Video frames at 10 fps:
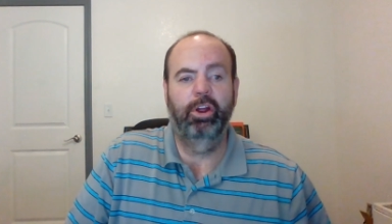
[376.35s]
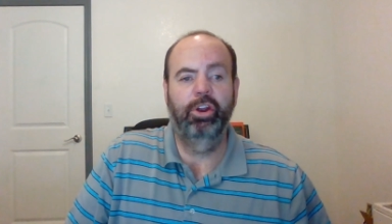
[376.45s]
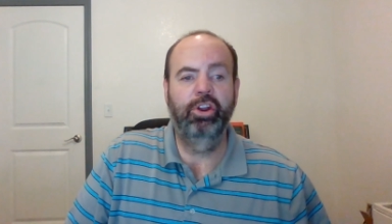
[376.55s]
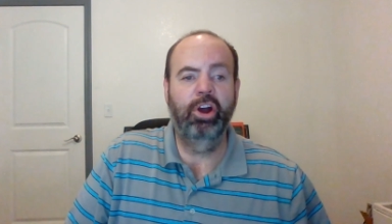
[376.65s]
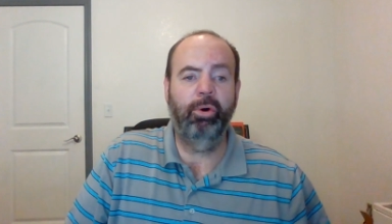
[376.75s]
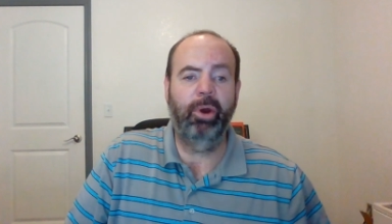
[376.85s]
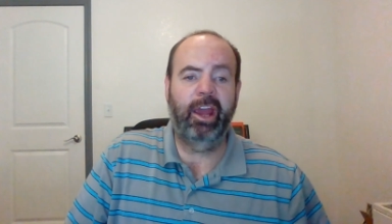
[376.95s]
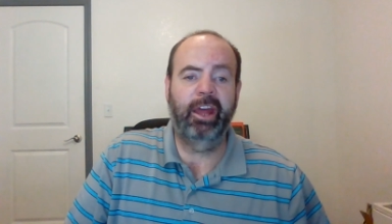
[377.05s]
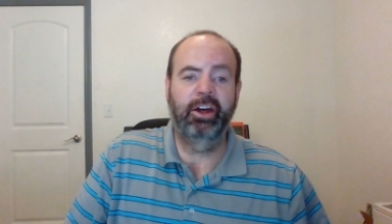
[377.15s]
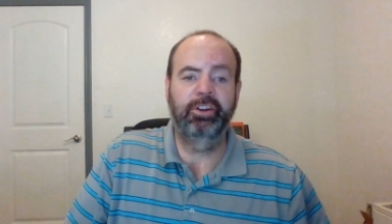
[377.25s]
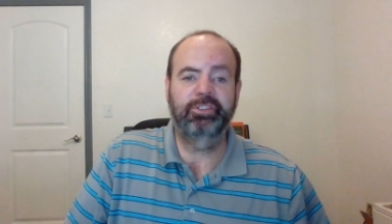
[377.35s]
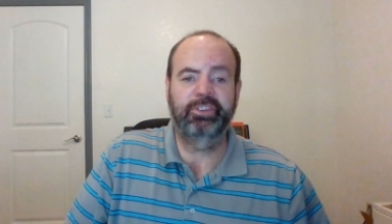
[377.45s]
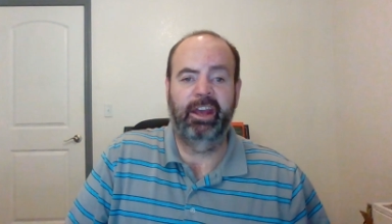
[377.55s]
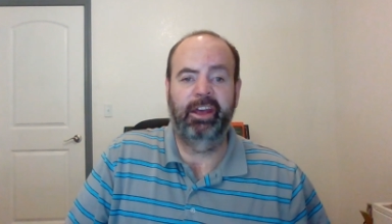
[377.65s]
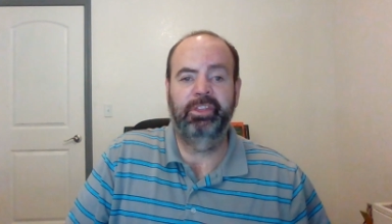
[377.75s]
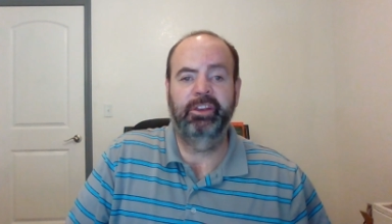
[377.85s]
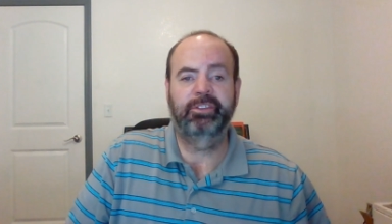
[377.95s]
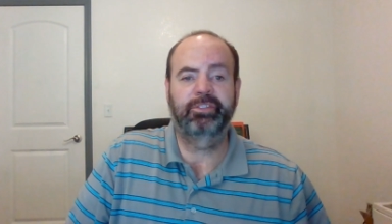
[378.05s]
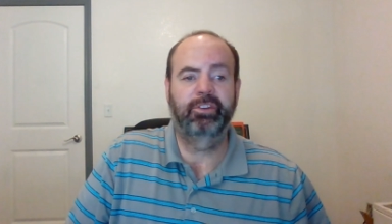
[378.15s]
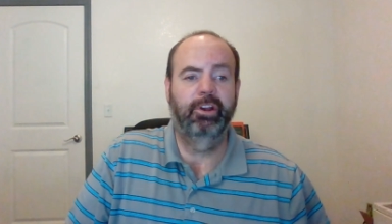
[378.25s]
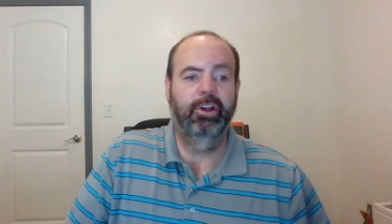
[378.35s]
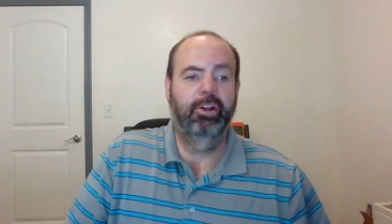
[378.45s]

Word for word: Know and understand this: